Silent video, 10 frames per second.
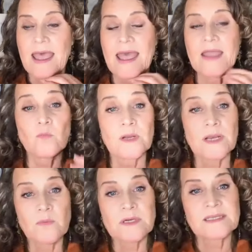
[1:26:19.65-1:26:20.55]
And what
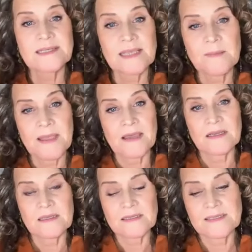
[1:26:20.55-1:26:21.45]
I want to say about
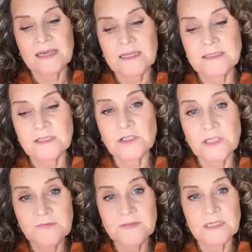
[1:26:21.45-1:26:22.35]
it is that it's a
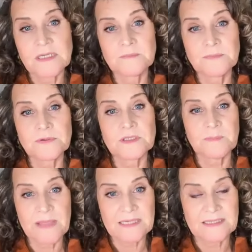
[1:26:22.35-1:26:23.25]
shift in
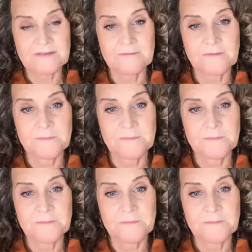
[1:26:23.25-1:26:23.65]
perspective.